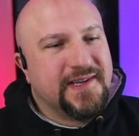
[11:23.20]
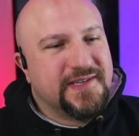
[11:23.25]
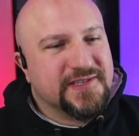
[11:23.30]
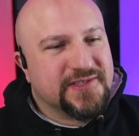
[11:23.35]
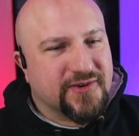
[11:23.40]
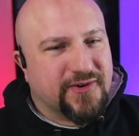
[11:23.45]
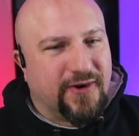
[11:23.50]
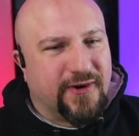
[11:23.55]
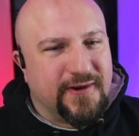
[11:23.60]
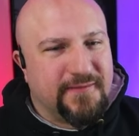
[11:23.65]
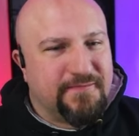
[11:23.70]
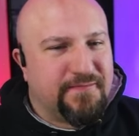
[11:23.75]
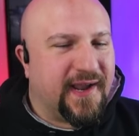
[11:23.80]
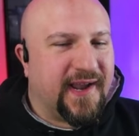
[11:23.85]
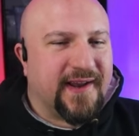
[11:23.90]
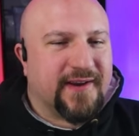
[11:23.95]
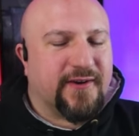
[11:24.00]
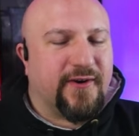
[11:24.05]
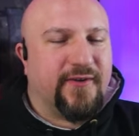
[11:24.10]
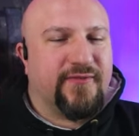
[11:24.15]
So going
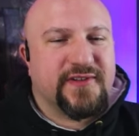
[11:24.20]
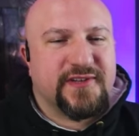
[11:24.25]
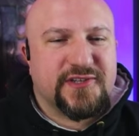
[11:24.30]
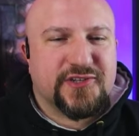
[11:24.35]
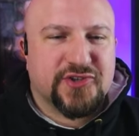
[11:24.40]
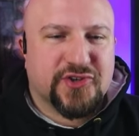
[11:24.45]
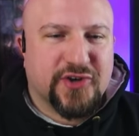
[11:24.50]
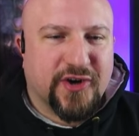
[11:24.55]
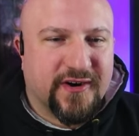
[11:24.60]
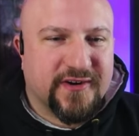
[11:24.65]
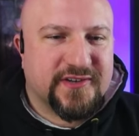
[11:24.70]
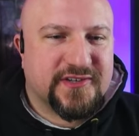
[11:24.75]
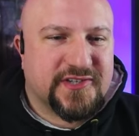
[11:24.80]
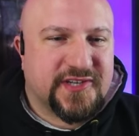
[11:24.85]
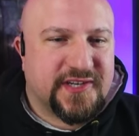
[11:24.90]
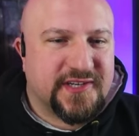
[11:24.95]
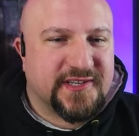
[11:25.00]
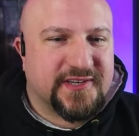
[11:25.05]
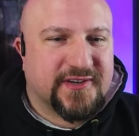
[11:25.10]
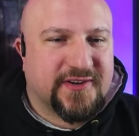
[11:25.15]
back over to this chart,
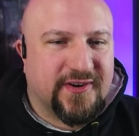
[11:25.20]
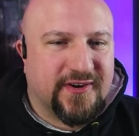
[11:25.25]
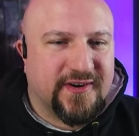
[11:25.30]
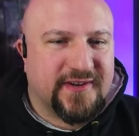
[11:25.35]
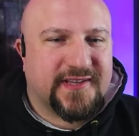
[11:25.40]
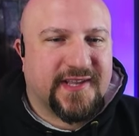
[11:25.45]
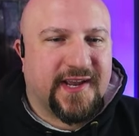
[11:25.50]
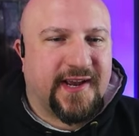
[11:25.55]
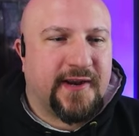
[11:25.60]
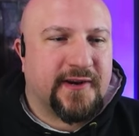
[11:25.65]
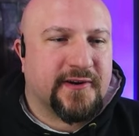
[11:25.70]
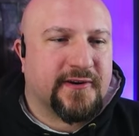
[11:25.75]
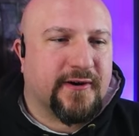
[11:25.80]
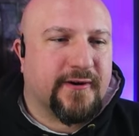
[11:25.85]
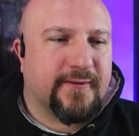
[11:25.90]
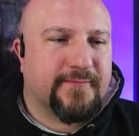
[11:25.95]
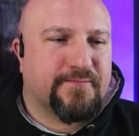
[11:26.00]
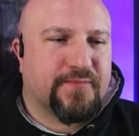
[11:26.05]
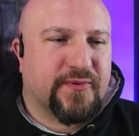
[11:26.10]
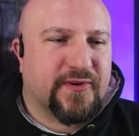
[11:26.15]
she's a good tank.
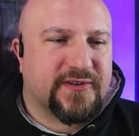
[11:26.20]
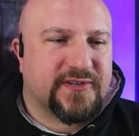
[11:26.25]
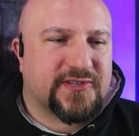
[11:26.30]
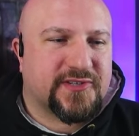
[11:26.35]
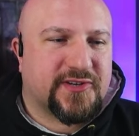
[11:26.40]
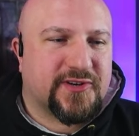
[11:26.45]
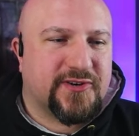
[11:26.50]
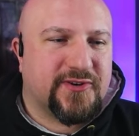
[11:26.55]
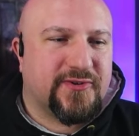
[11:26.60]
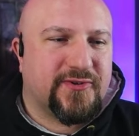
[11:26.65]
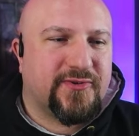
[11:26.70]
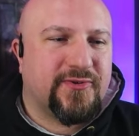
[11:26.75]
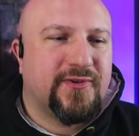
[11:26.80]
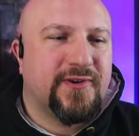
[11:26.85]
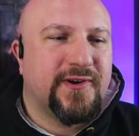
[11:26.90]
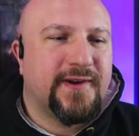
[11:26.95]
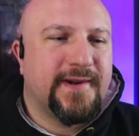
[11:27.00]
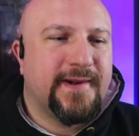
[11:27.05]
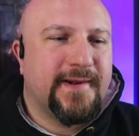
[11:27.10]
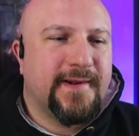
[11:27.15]
Her burst
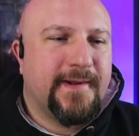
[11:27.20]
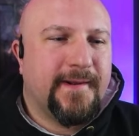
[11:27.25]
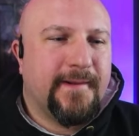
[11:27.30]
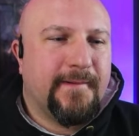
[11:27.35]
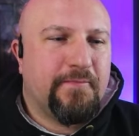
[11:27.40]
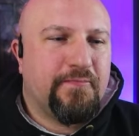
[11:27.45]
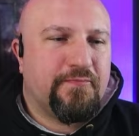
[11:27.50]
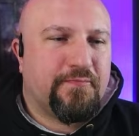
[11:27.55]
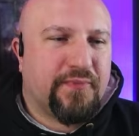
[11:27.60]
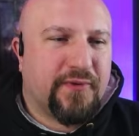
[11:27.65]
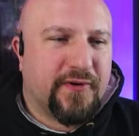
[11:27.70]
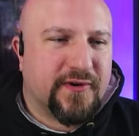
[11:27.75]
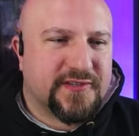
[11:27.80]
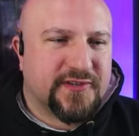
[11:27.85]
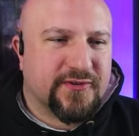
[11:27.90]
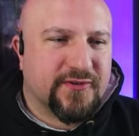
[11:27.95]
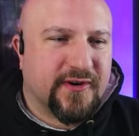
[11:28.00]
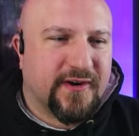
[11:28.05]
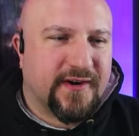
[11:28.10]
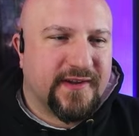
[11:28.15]
2
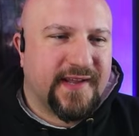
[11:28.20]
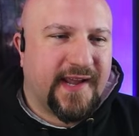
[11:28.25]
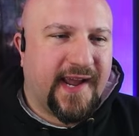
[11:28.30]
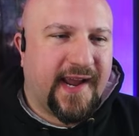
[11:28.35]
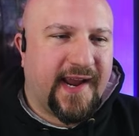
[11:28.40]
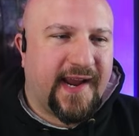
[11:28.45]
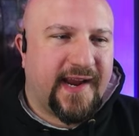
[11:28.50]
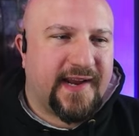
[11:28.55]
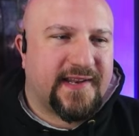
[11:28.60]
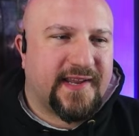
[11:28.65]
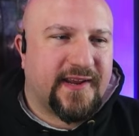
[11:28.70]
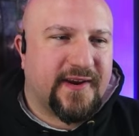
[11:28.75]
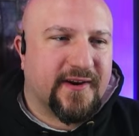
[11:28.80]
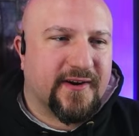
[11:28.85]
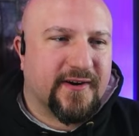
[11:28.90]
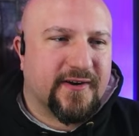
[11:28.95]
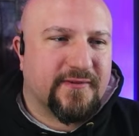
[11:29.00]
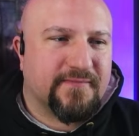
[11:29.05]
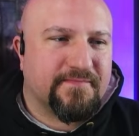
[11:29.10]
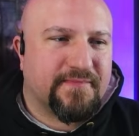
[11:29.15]
puts her on the A
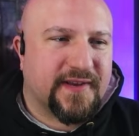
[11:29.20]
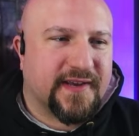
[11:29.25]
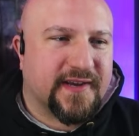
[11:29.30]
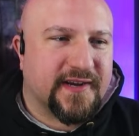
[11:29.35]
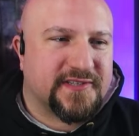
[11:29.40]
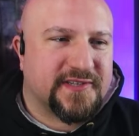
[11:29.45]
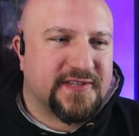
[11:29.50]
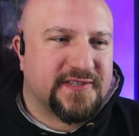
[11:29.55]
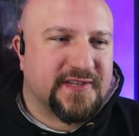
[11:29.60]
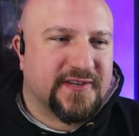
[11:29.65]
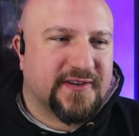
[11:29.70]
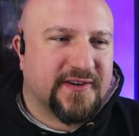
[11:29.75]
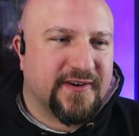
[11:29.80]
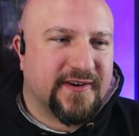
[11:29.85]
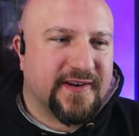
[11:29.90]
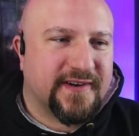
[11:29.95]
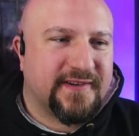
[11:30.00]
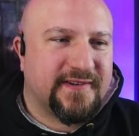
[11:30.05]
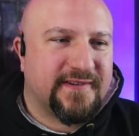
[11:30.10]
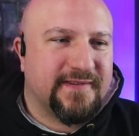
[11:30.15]
tier because she's a
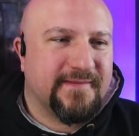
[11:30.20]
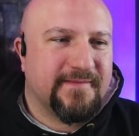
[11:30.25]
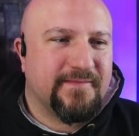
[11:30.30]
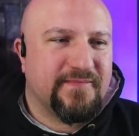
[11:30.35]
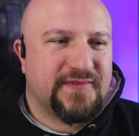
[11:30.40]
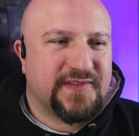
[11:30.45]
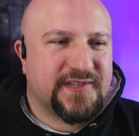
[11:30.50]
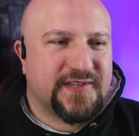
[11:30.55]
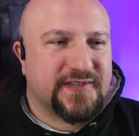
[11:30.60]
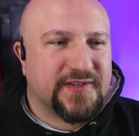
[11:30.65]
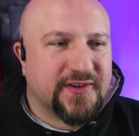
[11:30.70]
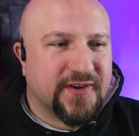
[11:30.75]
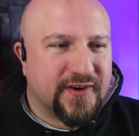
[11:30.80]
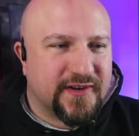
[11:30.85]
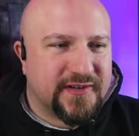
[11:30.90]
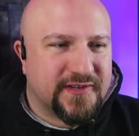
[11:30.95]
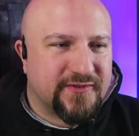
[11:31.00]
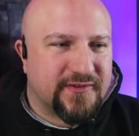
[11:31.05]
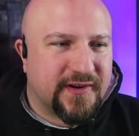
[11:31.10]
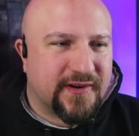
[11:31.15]
good
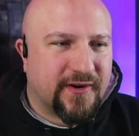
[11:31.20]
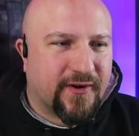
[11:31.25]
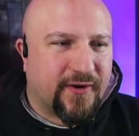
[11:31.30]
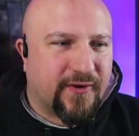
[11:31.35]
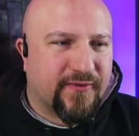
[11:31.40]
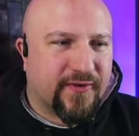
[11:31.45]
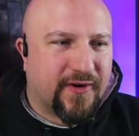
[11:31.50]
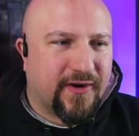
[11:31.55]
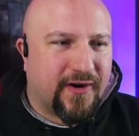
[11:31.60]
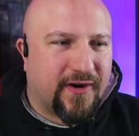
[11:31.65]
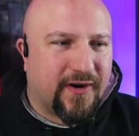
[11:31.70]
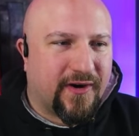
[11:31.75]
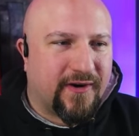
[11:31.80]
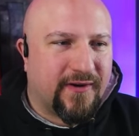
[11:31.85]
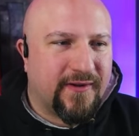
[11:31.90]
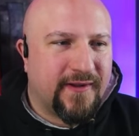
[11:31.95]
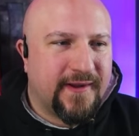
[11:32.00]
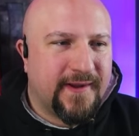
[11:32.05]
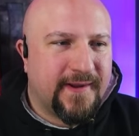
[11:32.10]
unit overall,